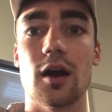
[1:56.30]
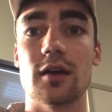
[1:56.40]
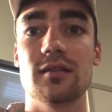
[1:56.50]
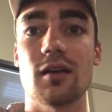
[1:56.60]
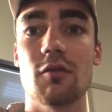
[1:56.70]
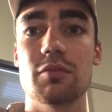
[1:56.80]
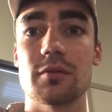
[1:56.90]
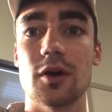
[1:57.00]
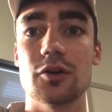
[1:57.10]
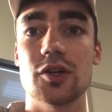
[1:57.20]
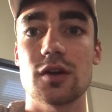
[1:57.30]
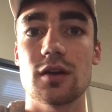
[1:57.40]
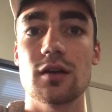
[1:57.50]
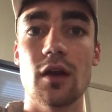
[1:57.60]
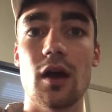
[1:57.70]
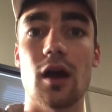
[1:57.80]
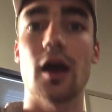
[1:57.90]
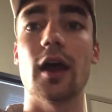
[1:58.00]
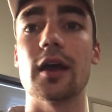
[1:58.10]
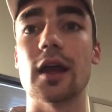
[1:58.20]
Self-promotion,
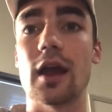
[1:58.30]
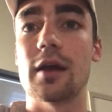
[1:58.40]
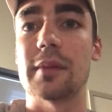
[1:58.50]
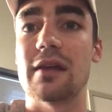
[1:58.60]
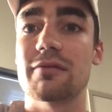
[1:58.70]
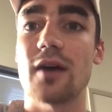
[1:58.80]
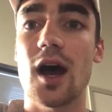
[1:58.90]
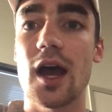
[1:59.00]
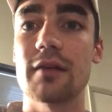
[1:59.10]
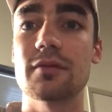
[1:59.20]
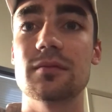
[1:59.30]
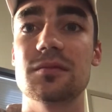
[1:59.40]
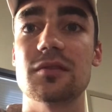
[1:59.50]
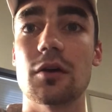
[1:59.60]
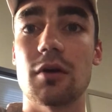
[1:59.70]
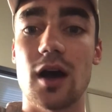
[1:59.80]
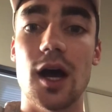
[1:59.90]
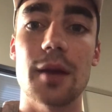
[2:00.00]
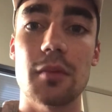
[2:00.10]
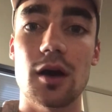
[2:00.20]
I am a 5, so a
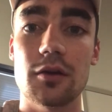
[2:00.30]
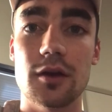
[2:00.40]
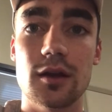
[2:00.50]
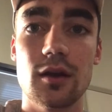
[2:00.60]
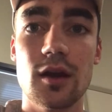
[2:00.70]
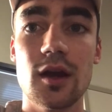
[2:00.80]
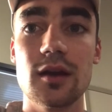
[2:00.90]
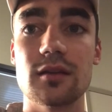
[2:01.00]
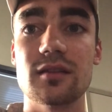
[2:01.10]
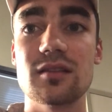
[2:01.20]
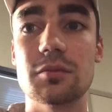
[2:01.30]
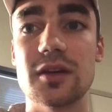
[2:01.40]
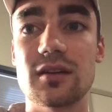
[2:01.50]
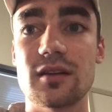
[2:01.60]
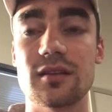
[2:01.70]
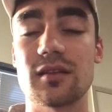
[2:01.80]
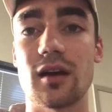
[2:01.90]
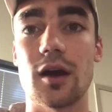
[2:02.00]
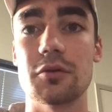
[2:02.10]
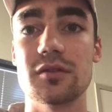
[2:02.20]
high moderate. This is because
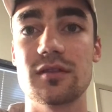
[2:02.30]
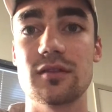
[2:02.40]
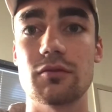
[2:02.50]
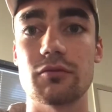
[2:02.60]
I was